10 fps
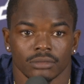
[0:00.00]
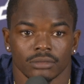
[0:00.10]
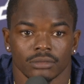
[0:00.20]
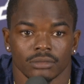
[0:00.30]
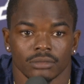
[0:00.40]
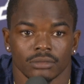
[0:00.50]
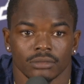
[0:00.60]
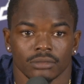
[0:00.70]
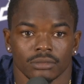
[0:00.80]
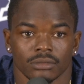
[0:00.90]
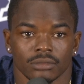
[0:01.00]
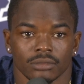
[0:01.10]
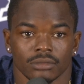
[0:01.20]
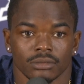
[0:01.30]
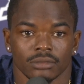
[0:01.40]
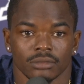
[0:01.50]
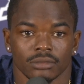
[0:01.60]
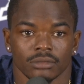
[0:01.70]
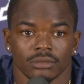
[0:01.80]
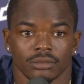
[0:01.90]

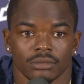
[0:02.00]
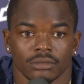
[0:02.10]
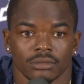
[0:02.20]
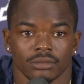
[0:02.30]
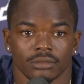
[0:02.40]
Nothing is said.